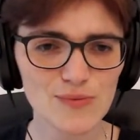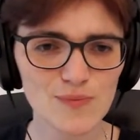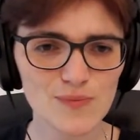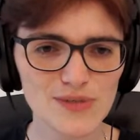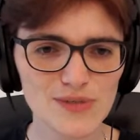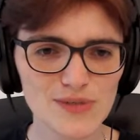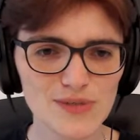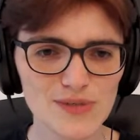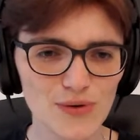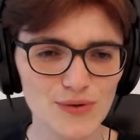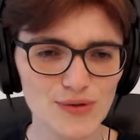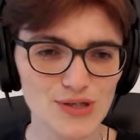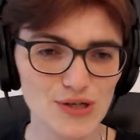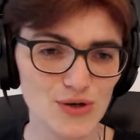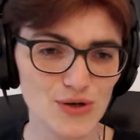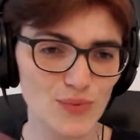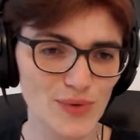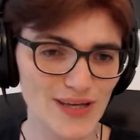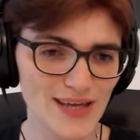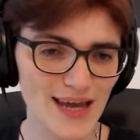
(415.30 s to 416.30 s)
So
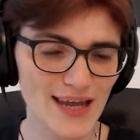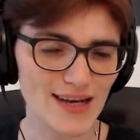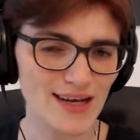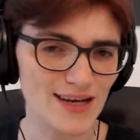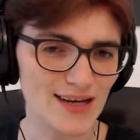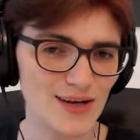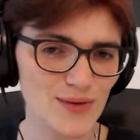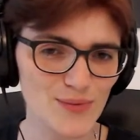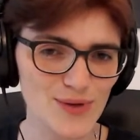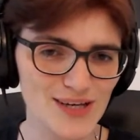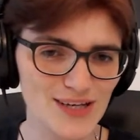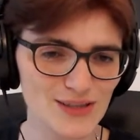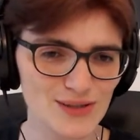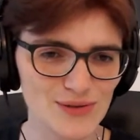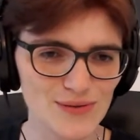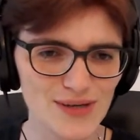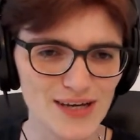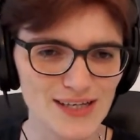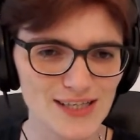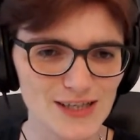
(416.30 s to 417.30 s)
we can
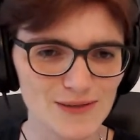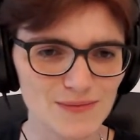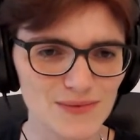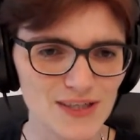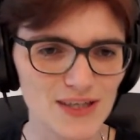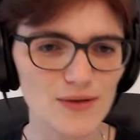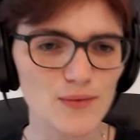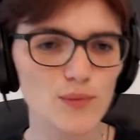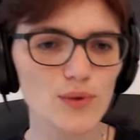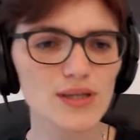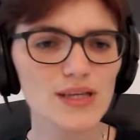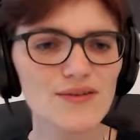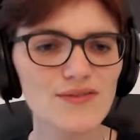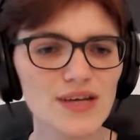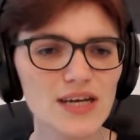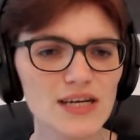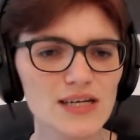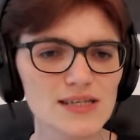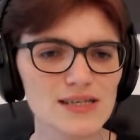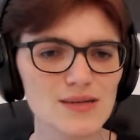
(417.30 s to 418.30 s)
do that someday. We're living
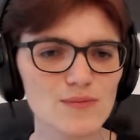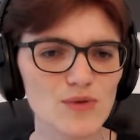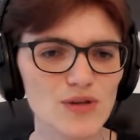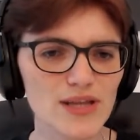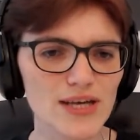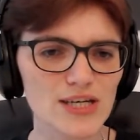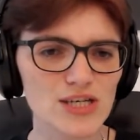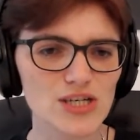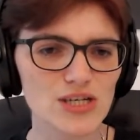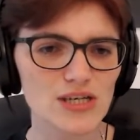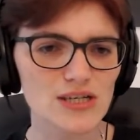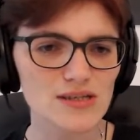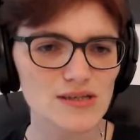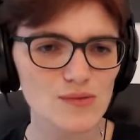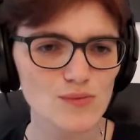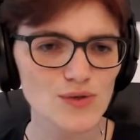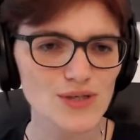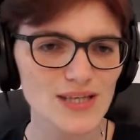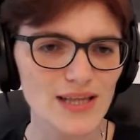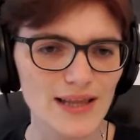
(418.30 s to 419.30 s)
in a simulation in
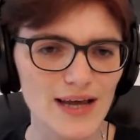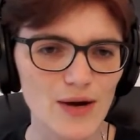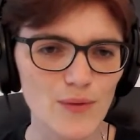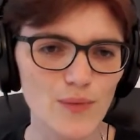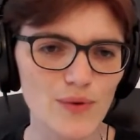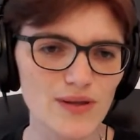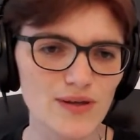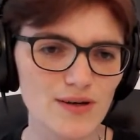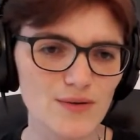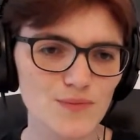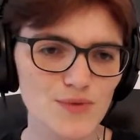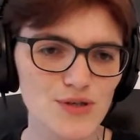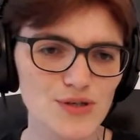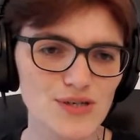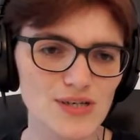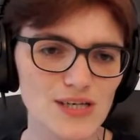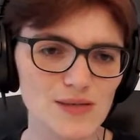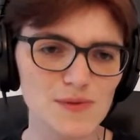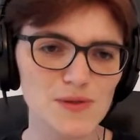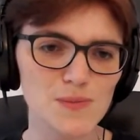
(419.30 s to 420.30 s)
someone's lab where the
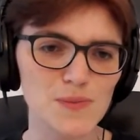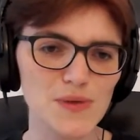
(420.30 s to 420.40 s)
computer keeps